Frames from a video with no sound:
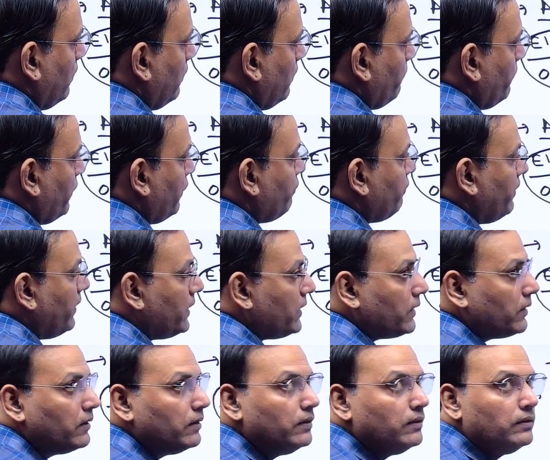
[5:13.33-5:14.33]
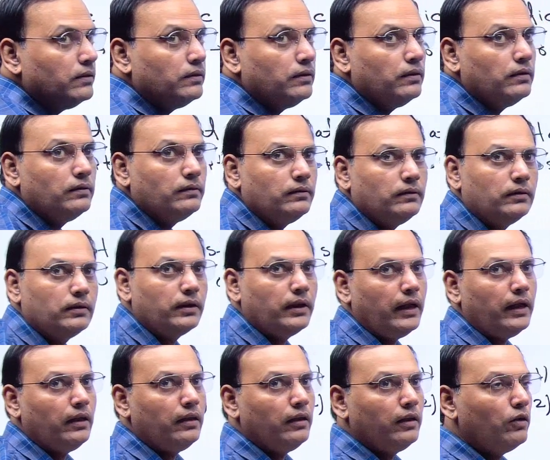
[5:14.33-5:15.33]
prefers,
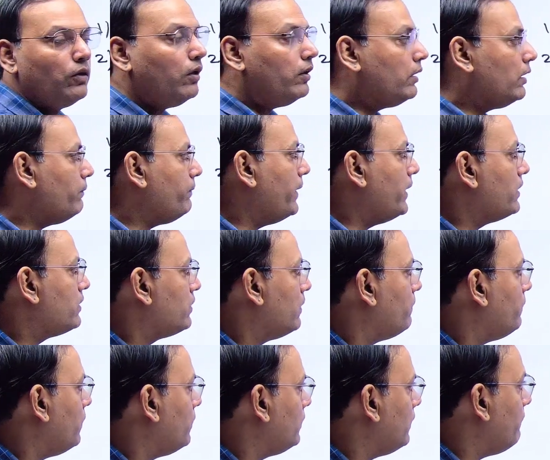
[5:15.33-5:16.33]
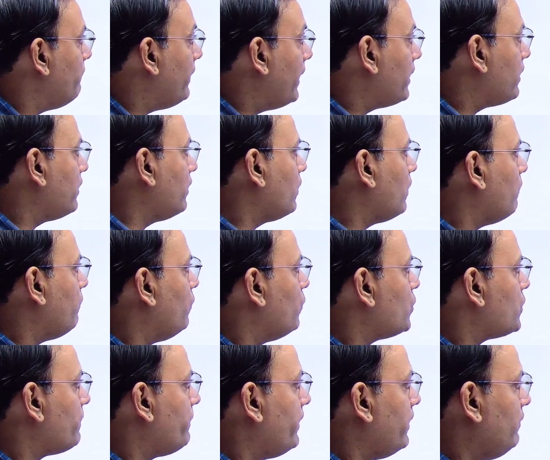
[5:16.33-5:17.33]
right? It all depends upon the metric of
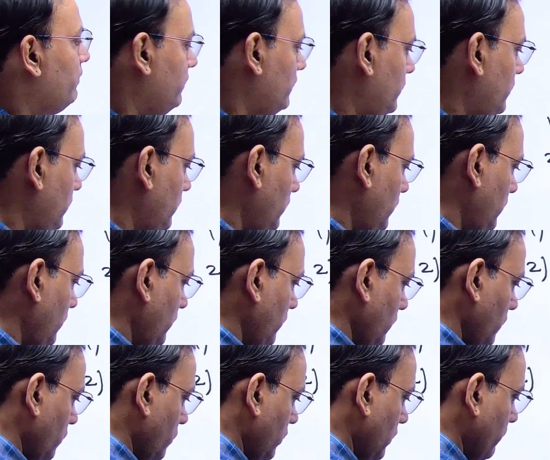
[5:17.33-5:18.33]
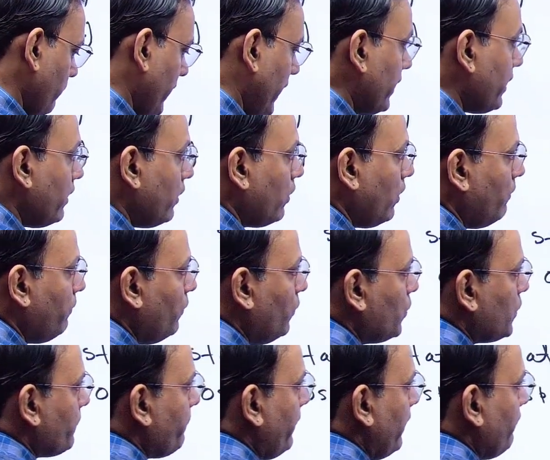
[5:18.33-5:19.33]
OSPF. So the metric of
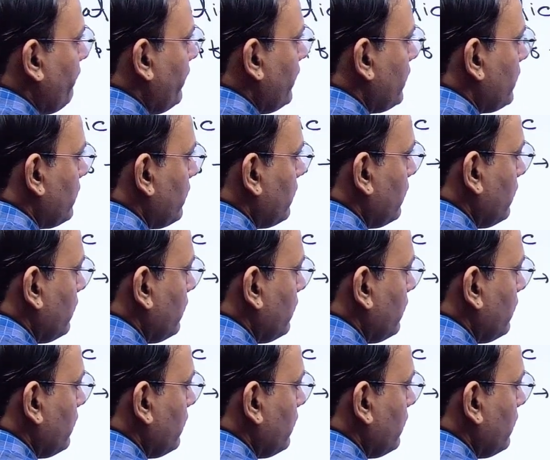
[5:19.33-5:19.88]
OSPF is